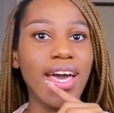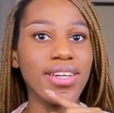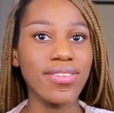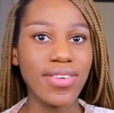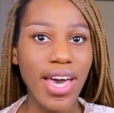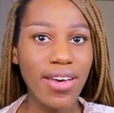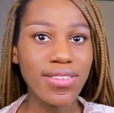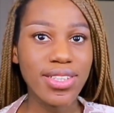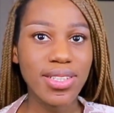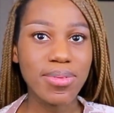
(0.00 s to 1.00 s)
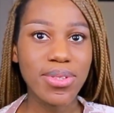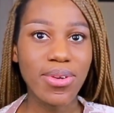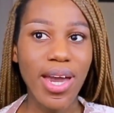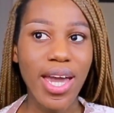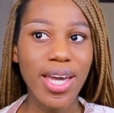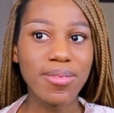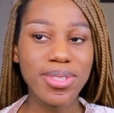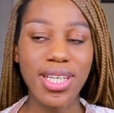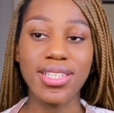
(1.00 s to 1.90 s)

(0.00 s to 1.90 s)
And if you haven't subscribed,